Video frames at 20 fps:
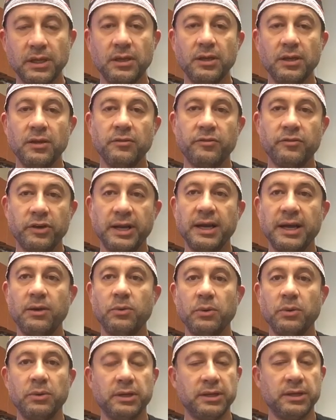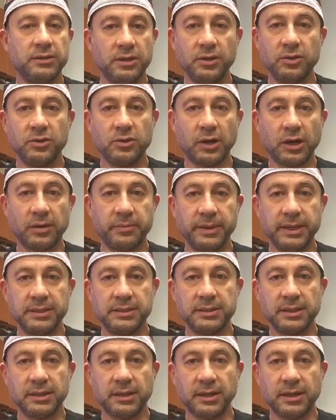For now, we will continue to do our best
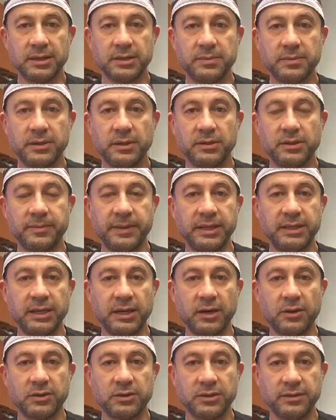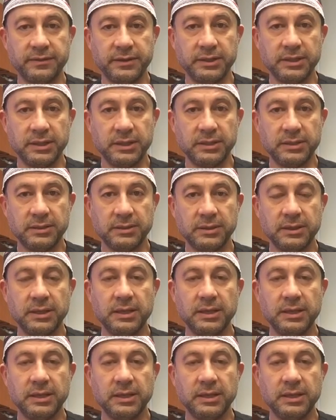at the hospital to maintain our services,